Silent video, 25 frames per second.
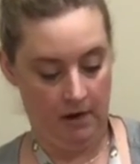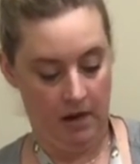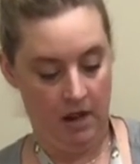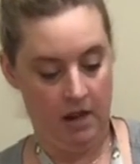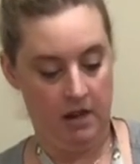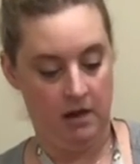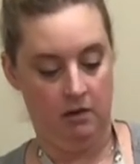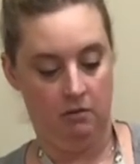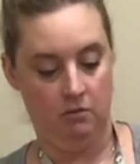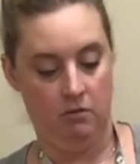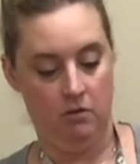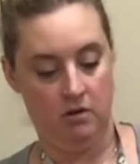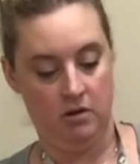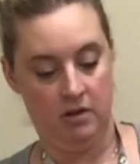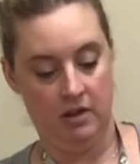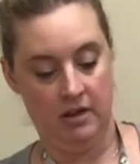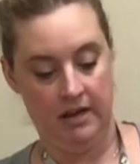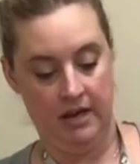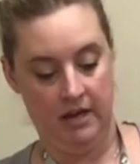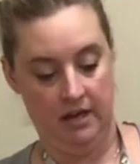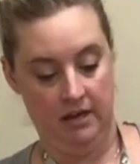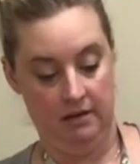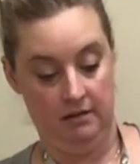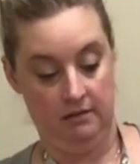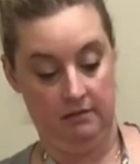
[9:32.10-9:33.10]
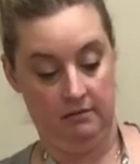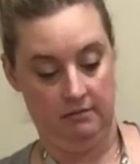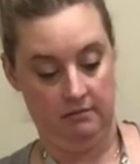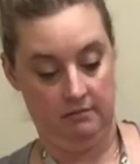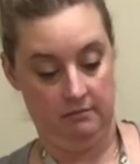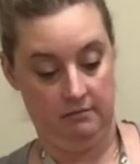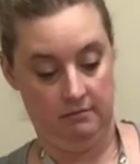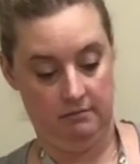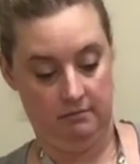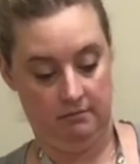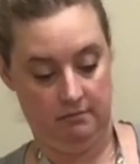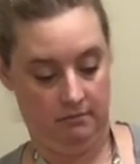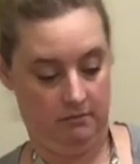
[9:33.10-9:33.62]
and it will clean
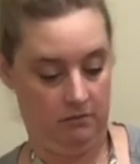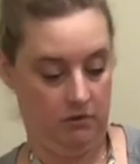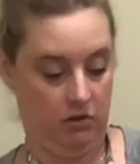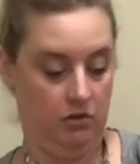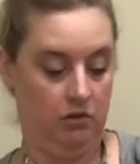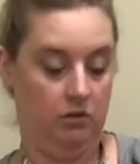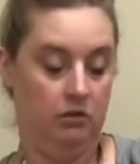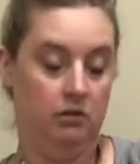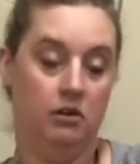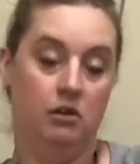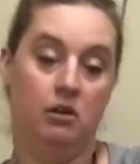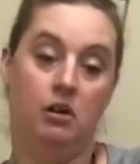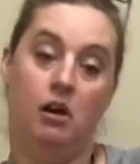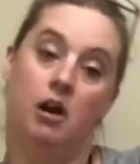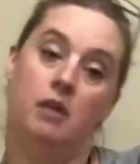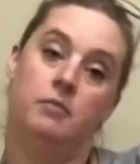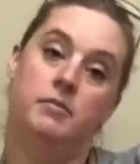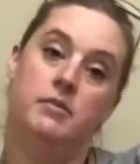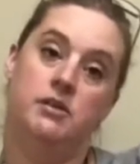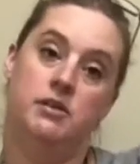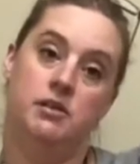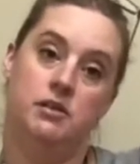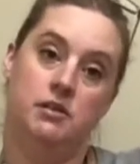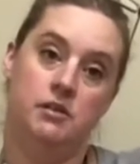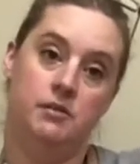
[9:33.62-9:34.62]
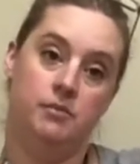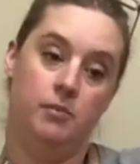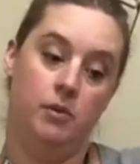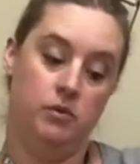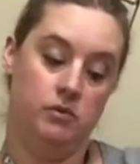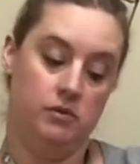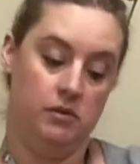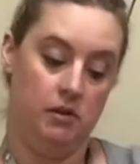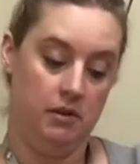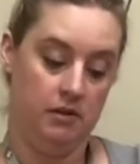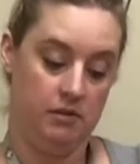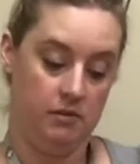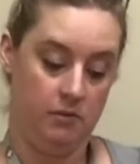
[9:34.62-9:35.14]
your garbage
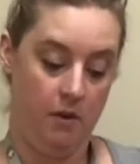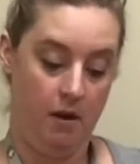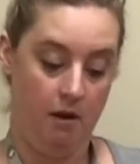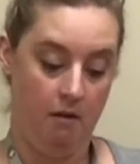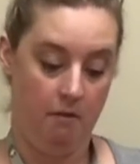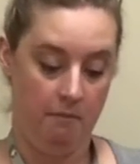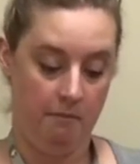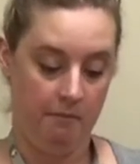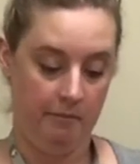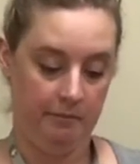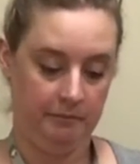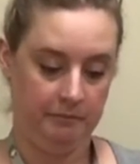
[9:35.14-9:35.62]
disposal as well.